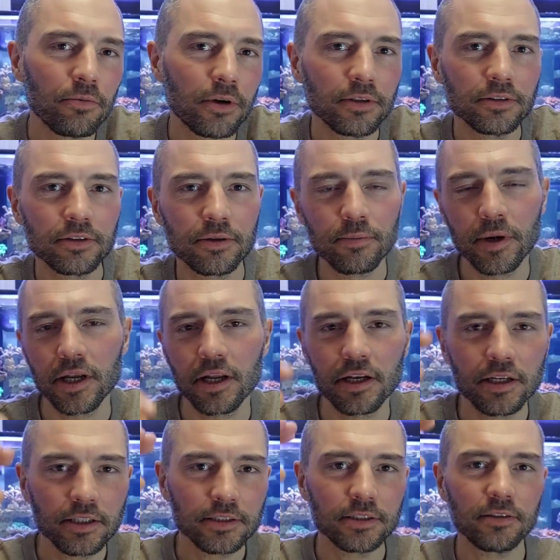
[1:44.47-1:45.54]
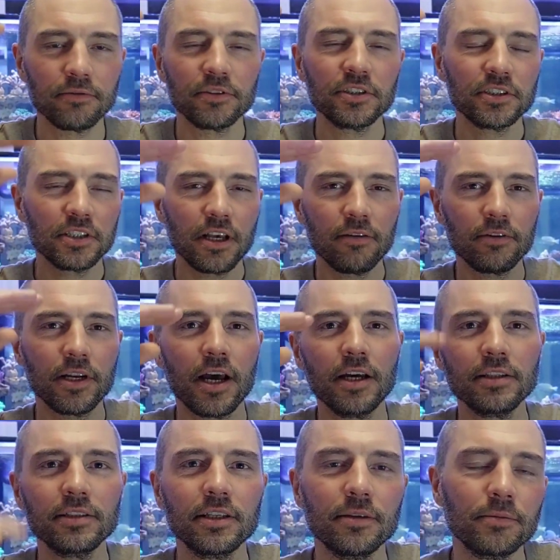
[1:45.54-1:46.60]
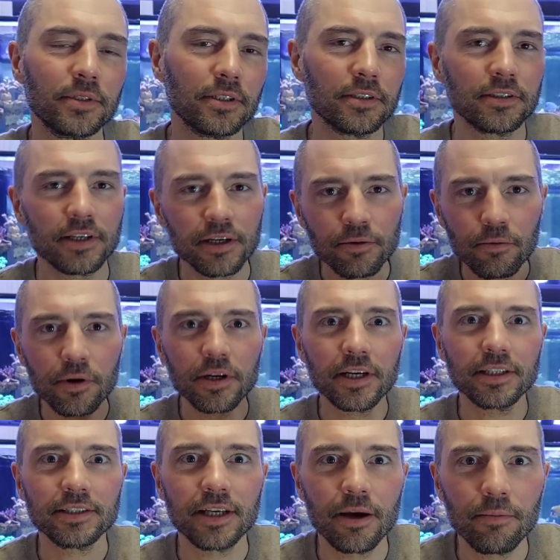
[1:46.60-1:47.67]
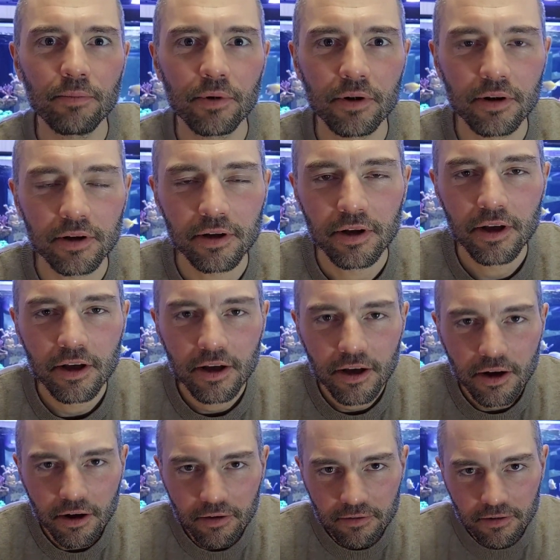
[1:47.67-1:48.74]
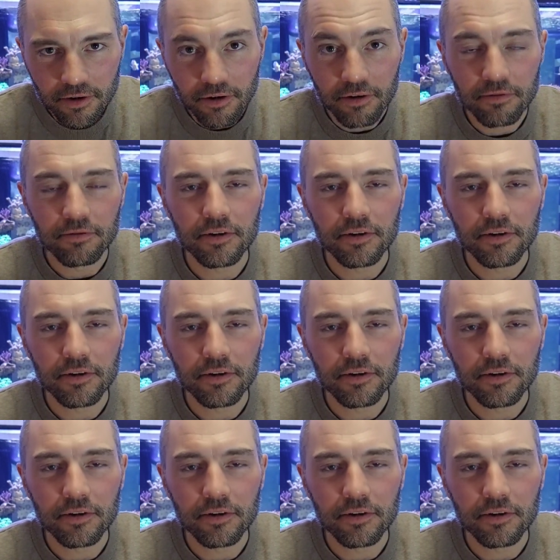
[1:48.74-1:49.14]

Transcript: So I made a list of 7 items and take one example of